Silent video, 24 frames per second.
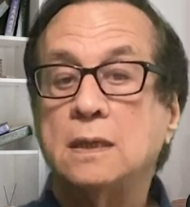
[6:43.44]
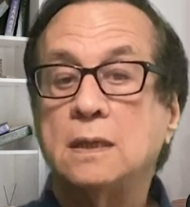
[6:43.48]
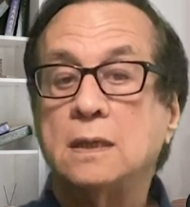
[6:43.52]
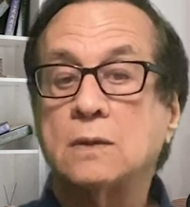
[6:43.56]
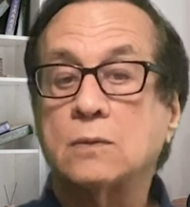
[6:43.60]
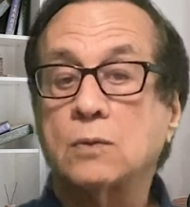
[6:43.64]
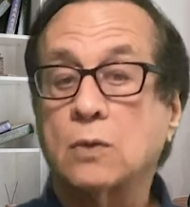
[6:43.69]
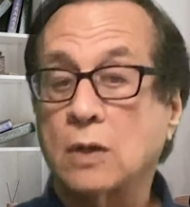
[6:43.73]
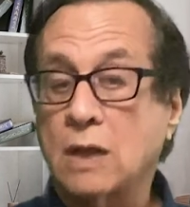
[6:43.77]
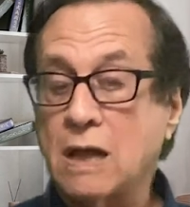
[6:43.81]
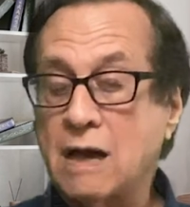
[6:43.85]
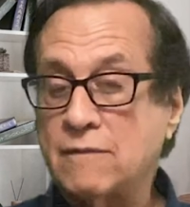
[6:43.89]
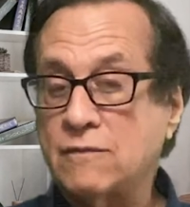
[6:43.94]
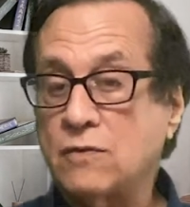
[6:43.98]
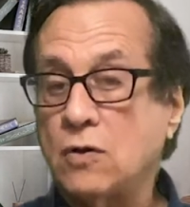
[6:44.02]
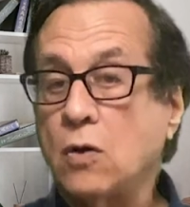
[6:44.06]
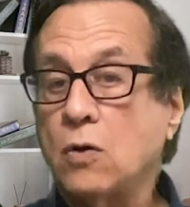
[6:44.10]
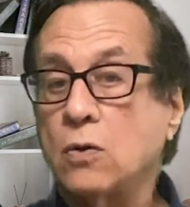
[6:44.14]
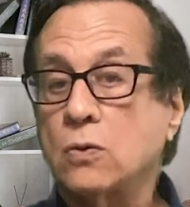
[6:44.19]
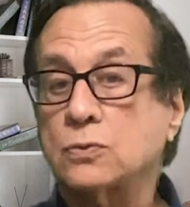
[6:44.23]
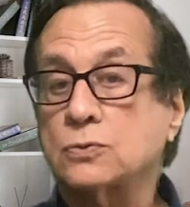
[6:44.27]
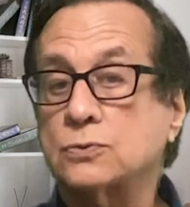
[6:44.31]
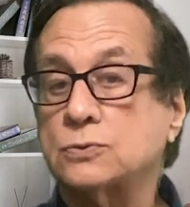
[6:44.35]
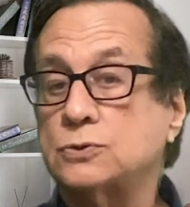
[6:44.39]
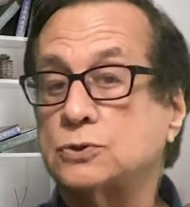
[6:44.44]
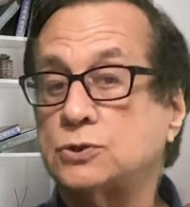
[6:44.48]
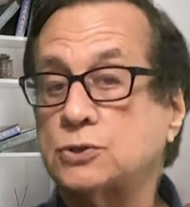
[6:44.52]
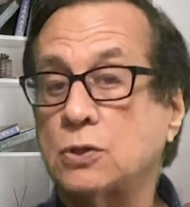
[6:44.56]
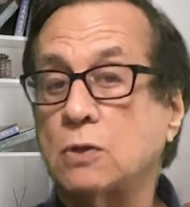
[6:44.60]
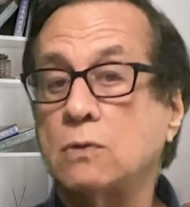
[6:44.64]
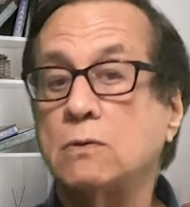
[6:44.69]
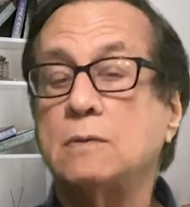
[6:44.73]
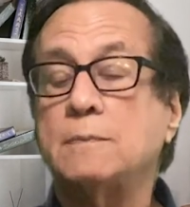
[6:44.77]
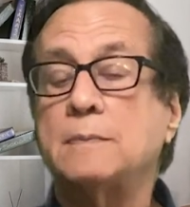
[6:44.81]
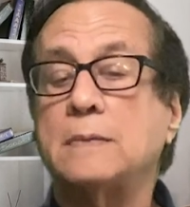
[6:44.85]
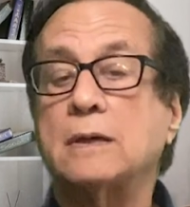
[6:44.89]
We'll have a whole
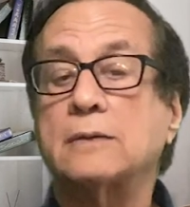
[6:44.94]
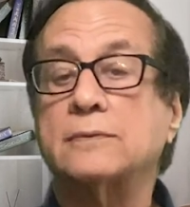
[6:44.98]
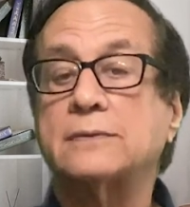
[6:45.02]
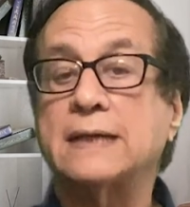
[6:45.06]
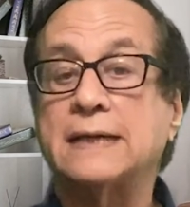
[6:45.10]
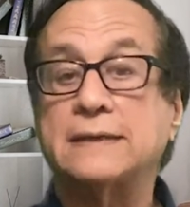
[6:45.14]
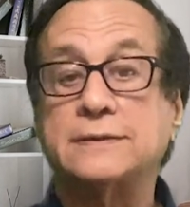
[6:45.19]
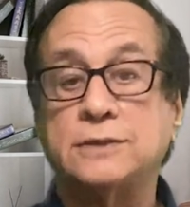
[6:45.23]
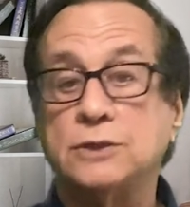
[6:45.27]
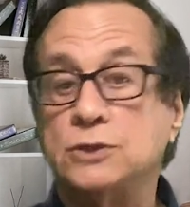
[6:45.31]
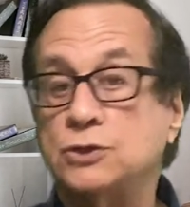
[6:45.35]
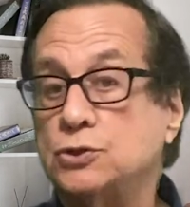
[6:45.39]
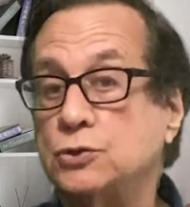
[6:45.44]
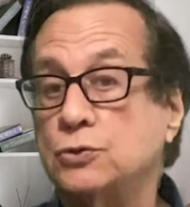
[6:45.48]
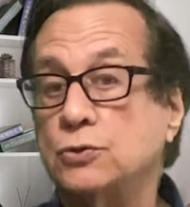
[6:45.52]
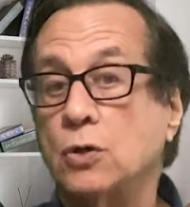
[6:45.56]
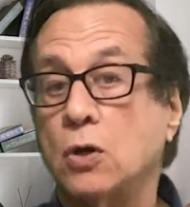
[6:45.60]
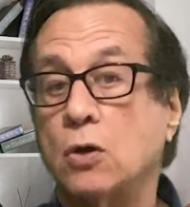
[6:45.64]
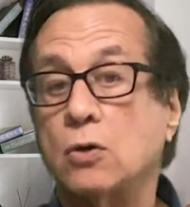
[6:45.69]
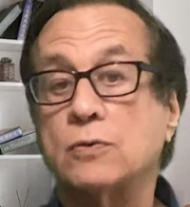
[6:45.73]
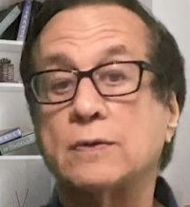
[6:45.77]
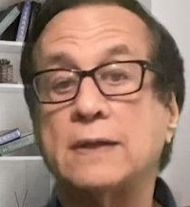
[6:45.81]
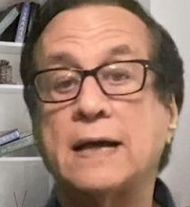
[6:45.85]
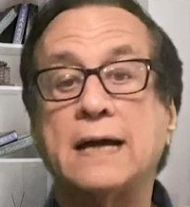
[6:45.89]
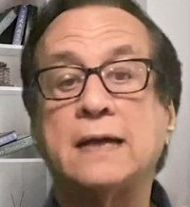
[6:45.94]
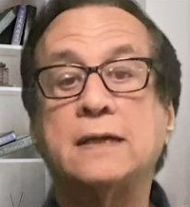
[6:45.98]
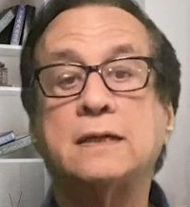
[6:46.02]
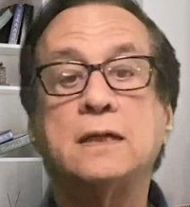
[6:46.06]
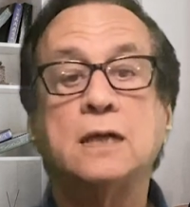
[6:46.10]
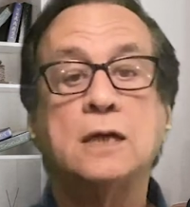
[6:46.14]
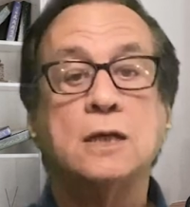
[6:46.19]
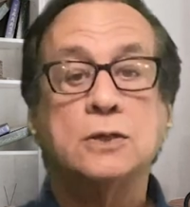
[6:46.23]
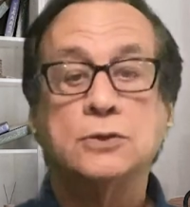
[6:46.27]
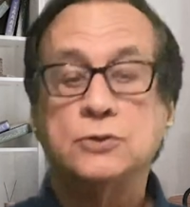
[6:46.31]
show about that. Did you know that?